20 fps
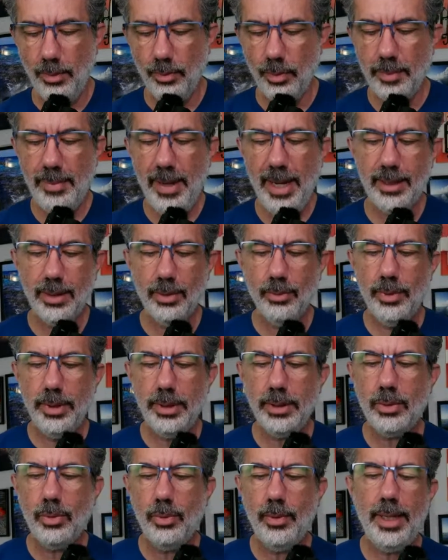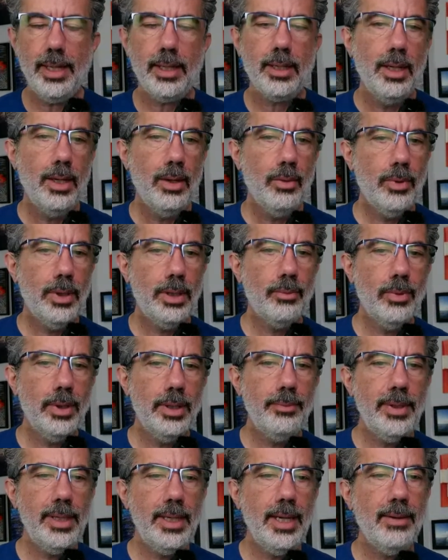Rebecca, real quick, what
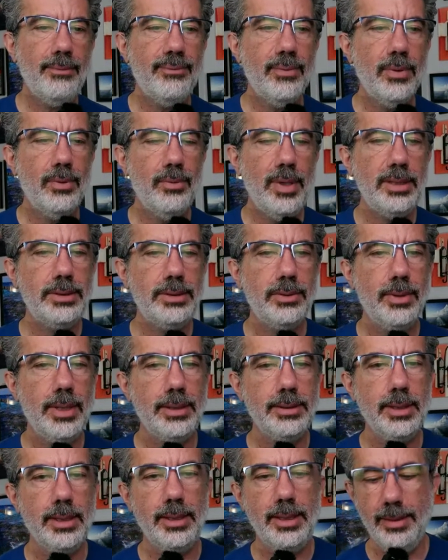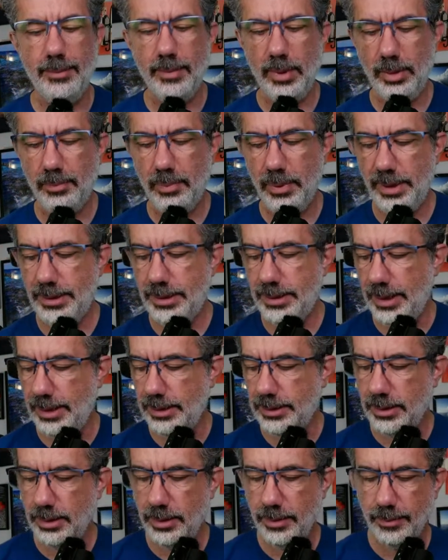do we got for restaurants on the Emerald
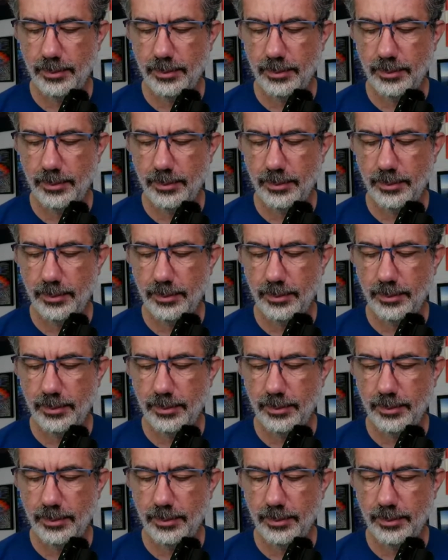Princess?